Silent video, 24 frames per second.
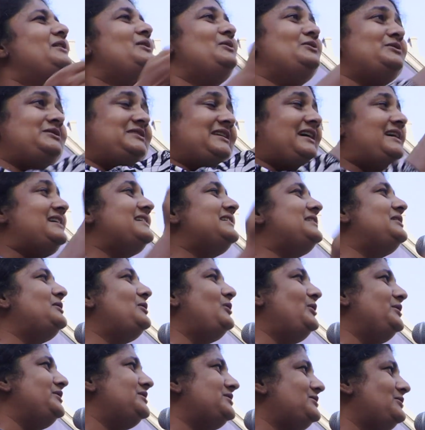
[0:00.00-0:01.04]
und danke
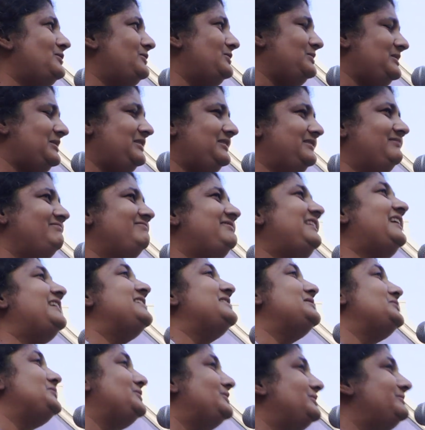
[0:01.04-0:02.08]
euch auch.
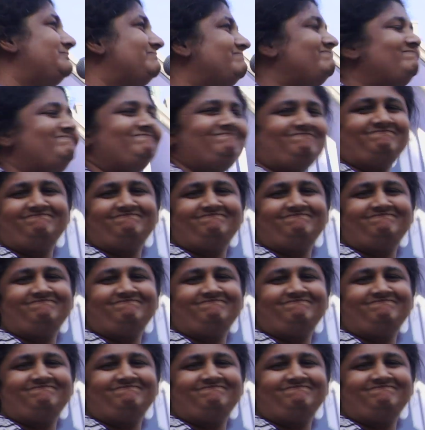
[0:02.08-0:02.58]
Dankeschön.